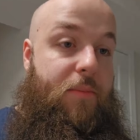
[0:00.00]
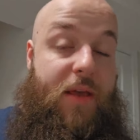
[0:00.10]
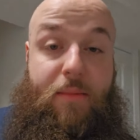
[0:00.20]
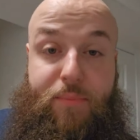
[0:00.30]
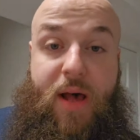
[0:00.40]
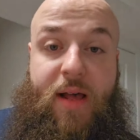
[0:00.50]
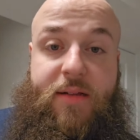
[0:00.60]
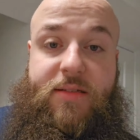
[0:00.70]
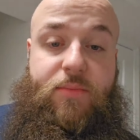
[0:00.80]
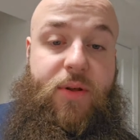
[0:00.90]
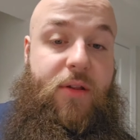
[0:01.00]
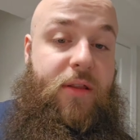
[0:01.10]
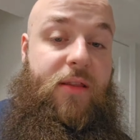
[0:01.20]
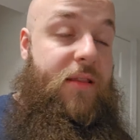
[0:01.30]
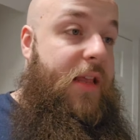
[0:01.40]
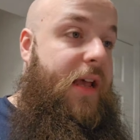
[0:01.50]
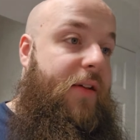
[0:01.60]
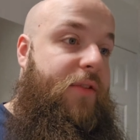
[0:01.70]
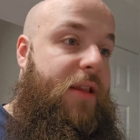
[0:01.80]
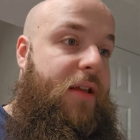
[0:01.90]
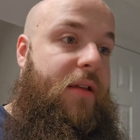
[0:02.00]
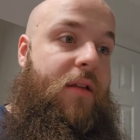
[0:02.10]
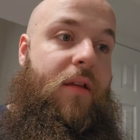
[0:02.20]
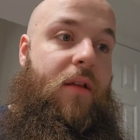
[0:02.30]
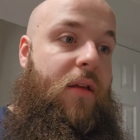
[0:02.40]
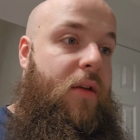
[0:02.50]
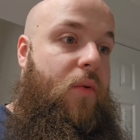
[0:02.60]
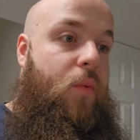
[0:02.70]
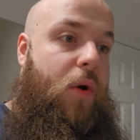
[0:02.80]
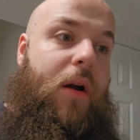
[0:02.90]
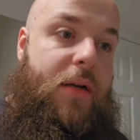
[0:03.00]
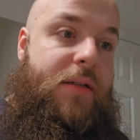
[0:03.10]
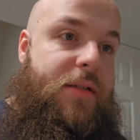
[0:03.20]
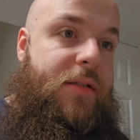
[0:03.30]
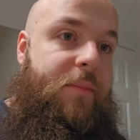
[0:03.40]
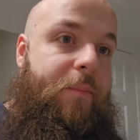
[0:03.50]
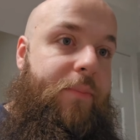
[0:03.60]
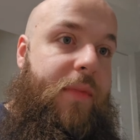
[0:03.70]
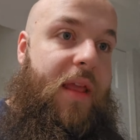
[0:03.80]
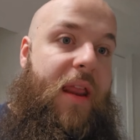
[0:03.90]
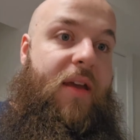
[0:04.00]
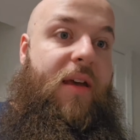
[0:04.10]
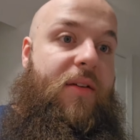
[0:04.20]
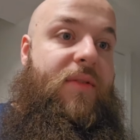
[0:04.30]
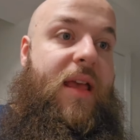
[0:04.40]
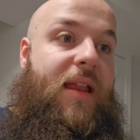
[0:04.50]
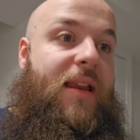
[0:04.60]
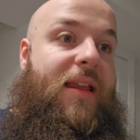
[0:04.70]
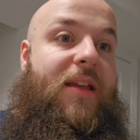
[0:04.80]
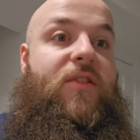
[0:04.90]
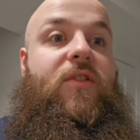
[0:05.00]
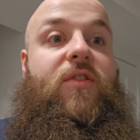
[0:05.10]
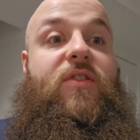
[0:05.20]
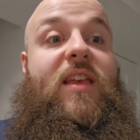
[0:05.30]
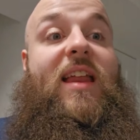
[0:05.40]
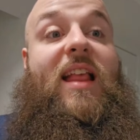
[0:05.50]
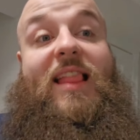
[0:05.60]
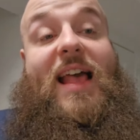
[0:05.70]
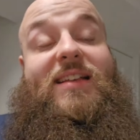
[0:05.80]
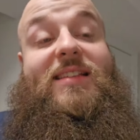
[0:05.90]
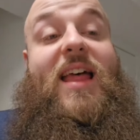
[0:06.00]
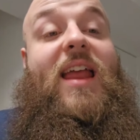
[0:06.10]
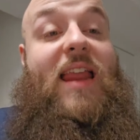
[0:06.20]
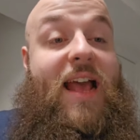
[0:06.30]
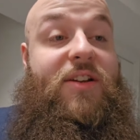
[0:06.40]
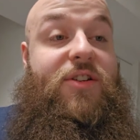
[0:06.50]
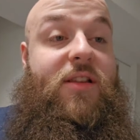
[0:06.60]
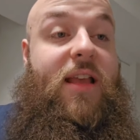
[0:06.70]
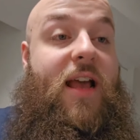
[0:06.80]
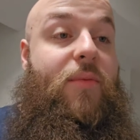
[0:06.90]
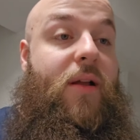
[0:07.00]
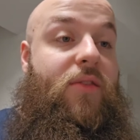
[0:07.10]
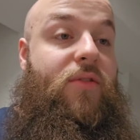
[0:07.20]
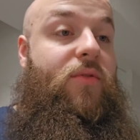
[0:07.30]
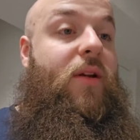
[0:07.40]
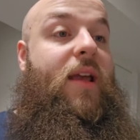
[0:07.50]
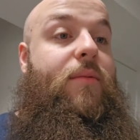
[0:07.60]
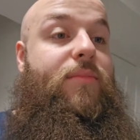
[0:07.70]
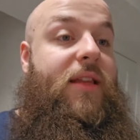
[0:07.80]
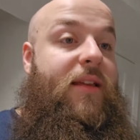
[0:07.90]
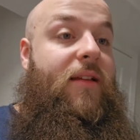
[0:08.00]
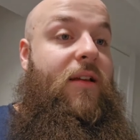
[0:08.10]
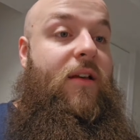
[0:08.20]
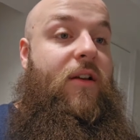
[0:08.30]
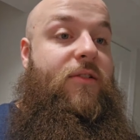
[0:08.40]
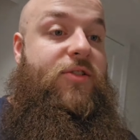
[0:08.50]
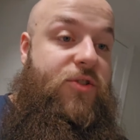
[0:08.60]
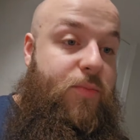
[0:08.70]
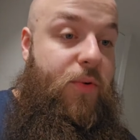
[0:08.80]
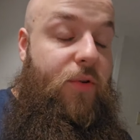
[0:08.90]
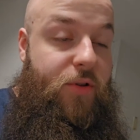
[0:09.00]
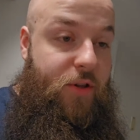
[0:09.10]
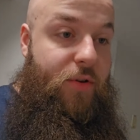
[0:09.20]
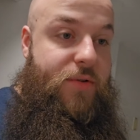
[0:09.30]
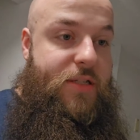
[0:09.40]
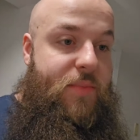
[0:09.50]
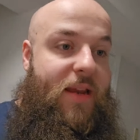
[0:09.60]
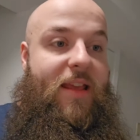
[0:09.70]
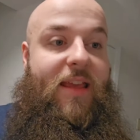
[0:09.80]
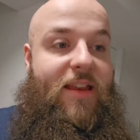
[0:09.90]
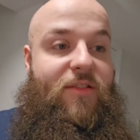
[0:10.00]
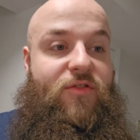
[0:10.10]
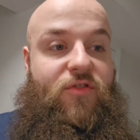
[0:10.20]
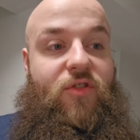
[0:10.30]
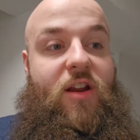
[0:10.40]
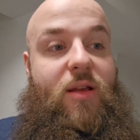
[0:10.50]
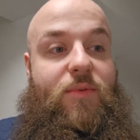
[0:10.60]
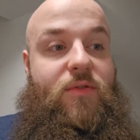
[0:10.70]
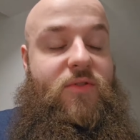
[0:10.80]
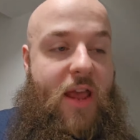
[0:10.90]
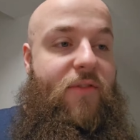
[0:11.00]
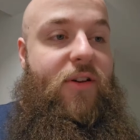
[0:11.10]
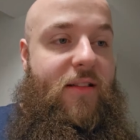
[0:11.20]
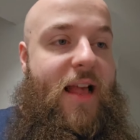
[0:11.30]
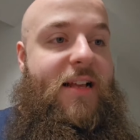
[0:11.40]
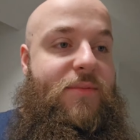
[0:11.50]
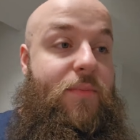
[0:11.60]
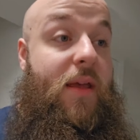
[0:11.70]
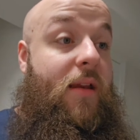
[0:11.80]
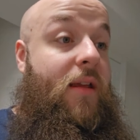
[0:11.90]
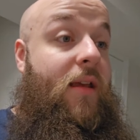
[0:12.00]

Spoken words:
big box. But other than that, everything works and I haven't had any issues. And last night, actually, I went through a complete spool use, meaning it straight up used every last bit,